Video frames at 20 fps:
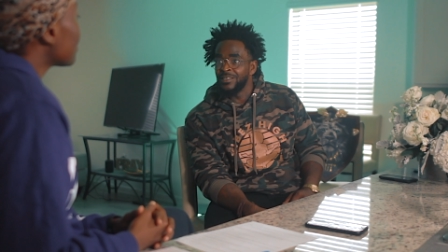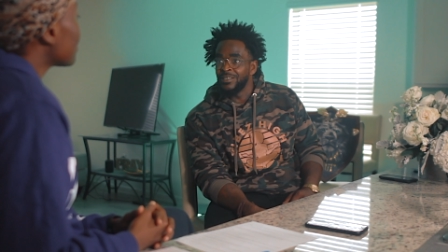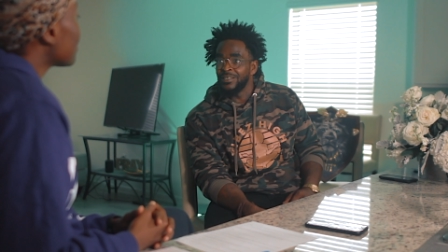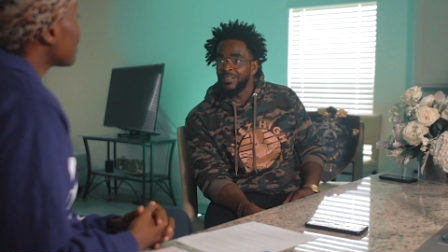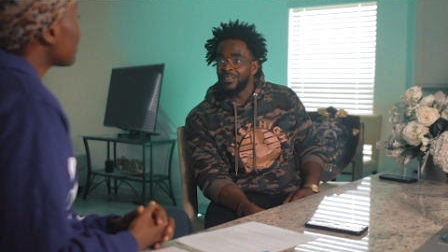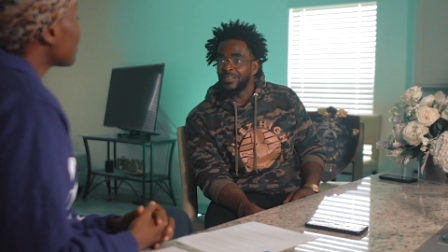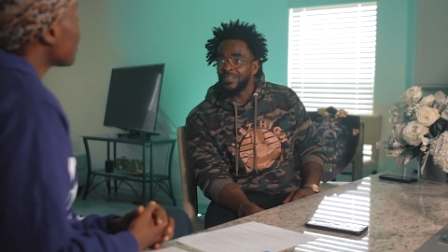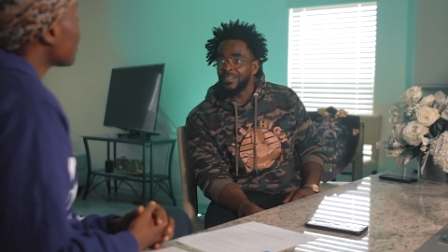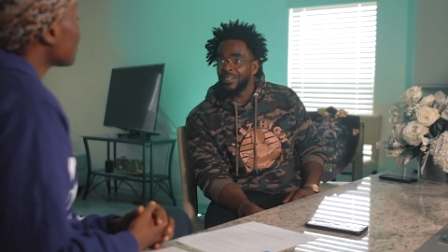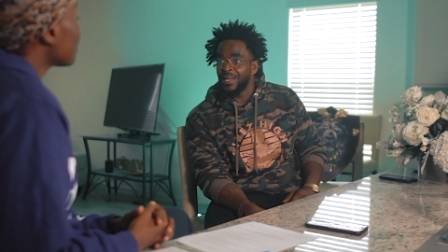
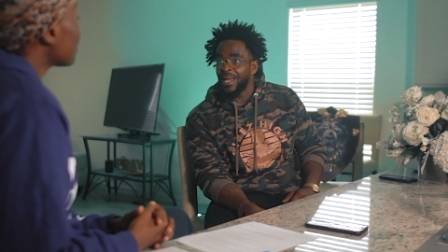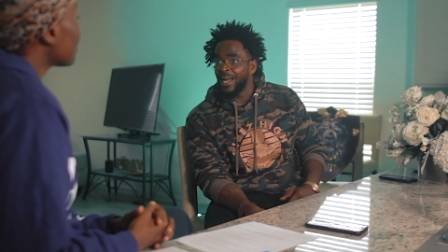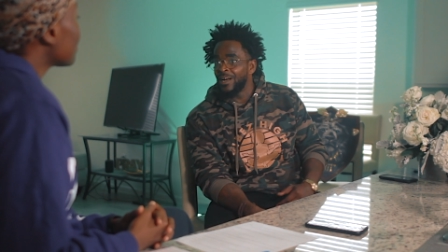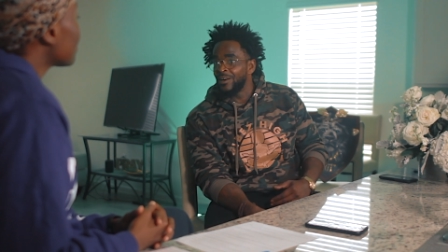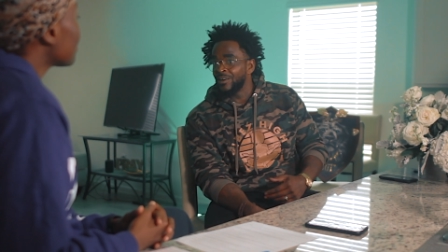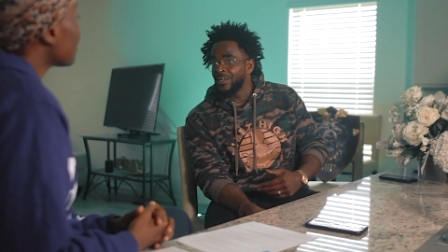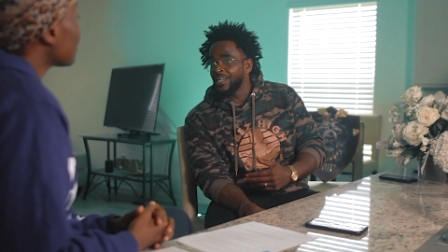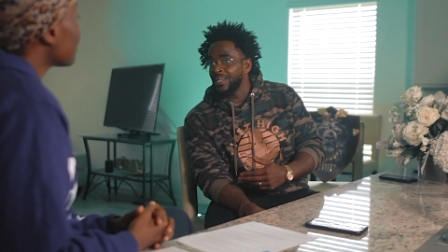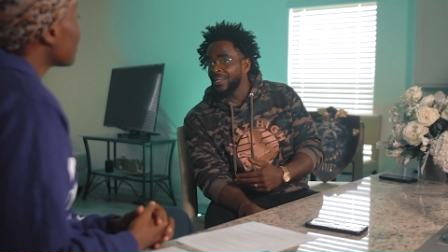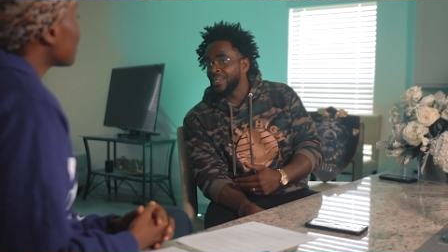to the
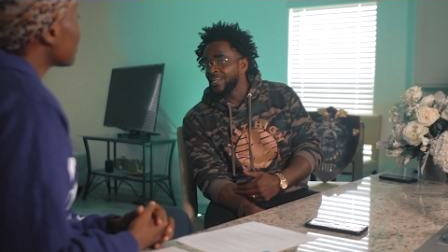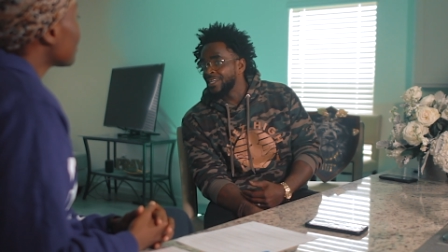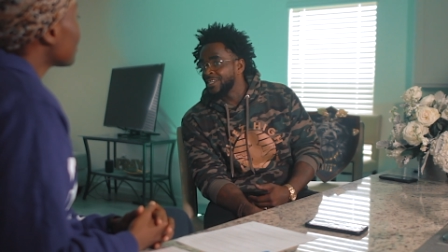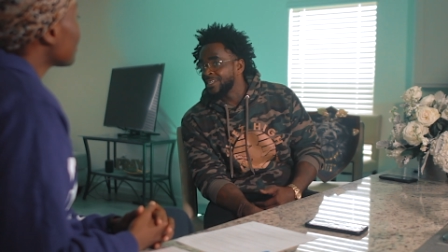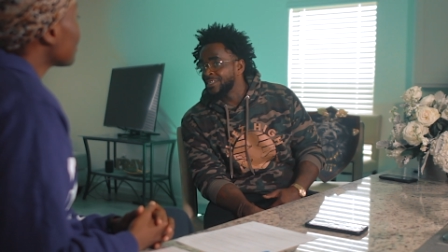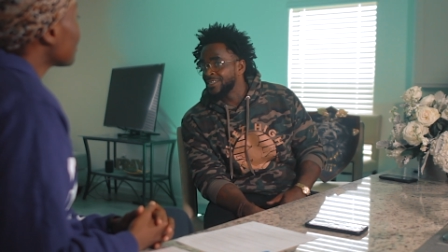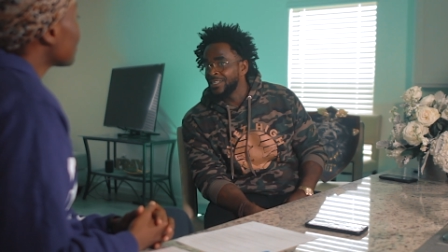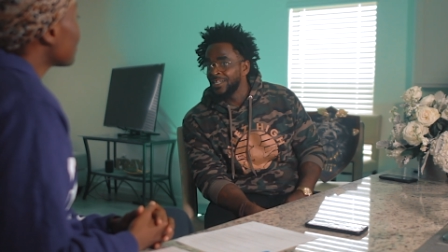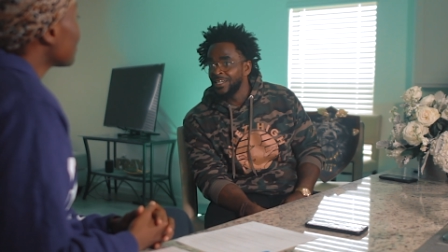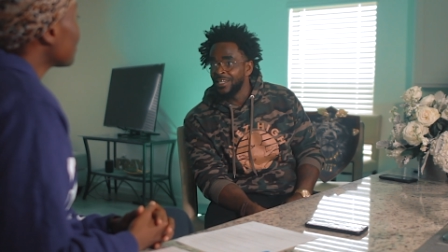
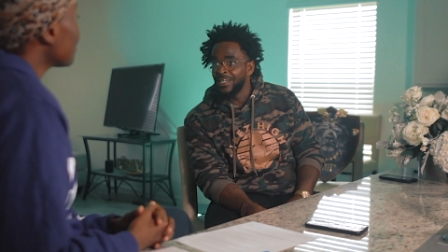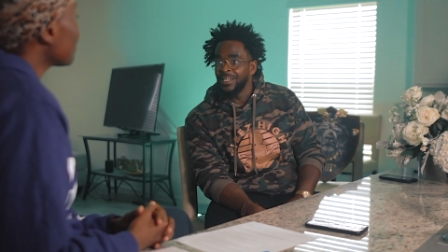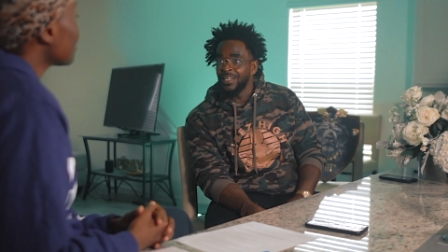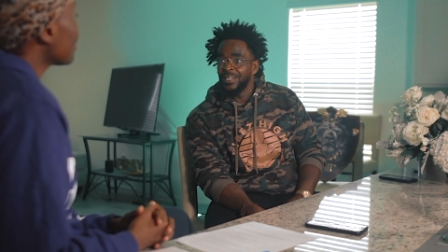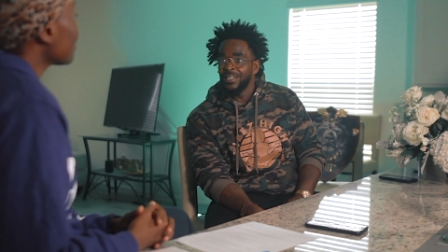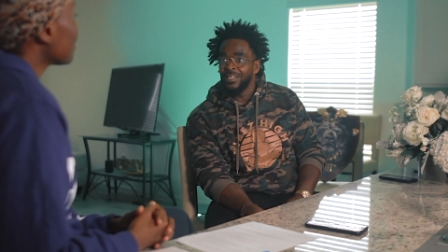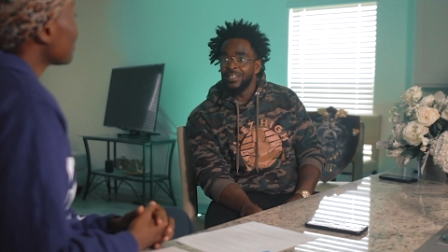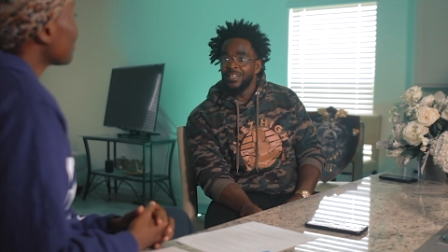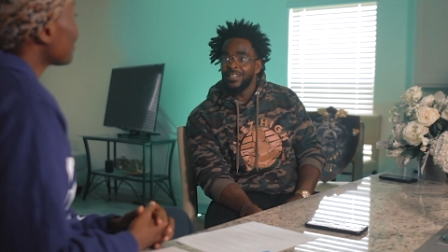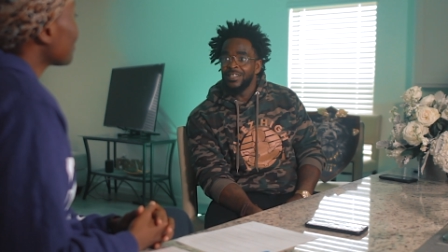outcast.
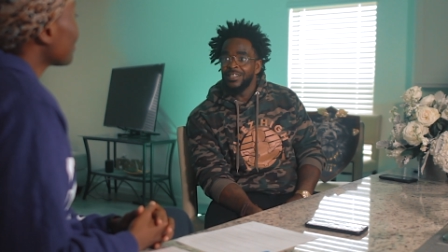Hmm.